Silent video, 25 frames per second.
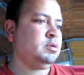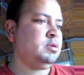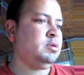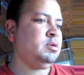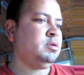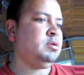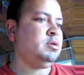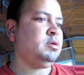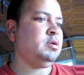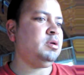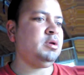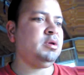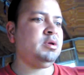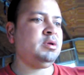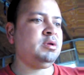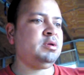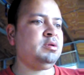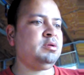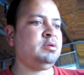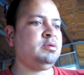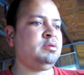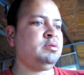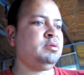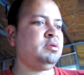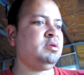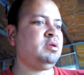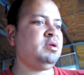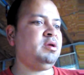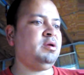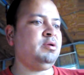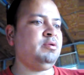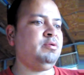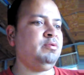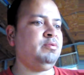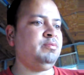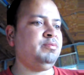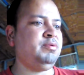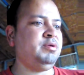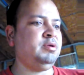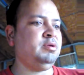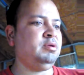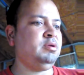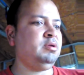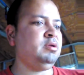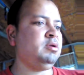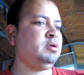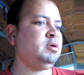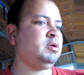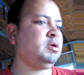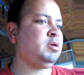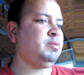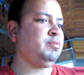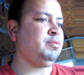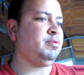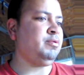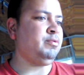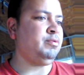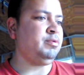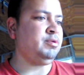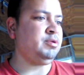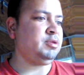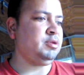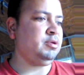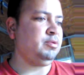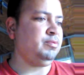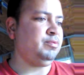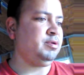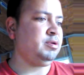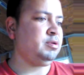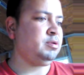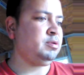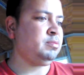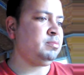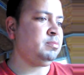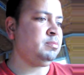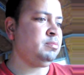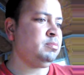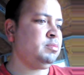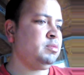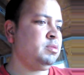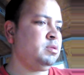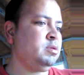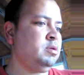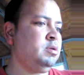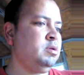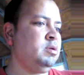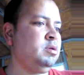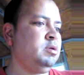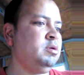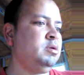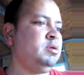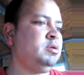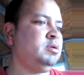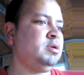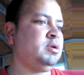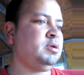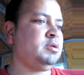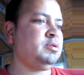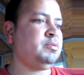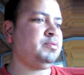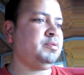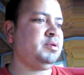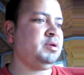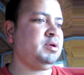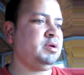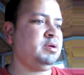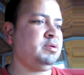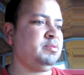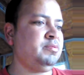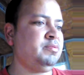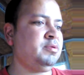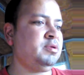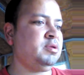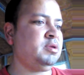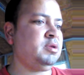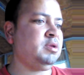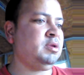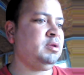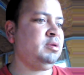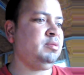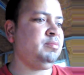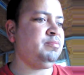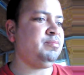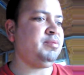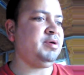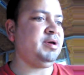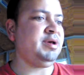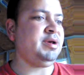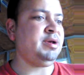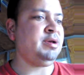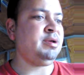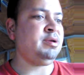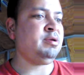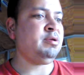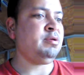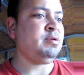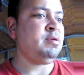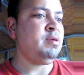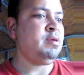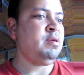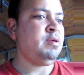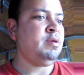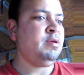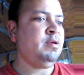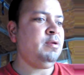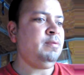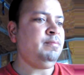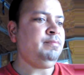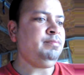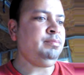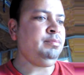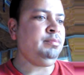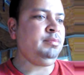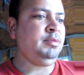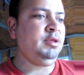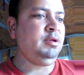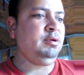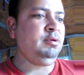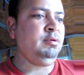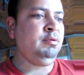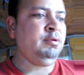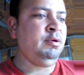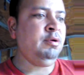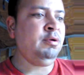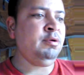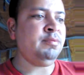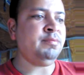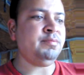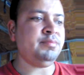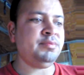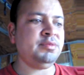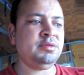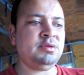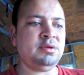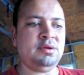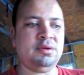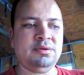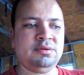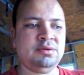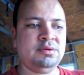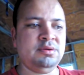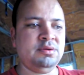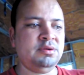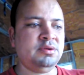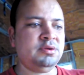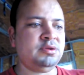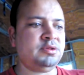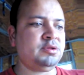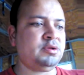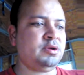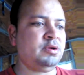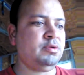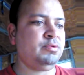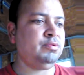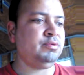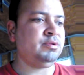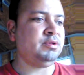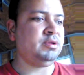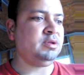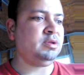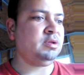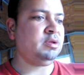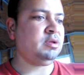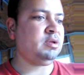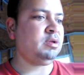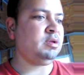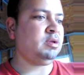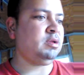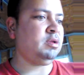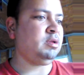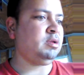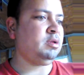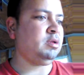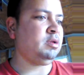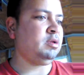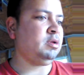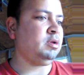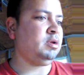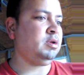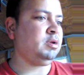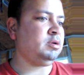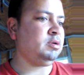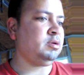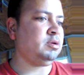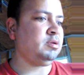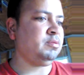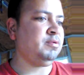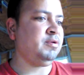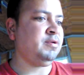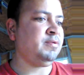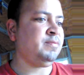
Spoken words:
And I'm going with Kevin Owens to win. Next we have Team Bad. It's cold getting to me.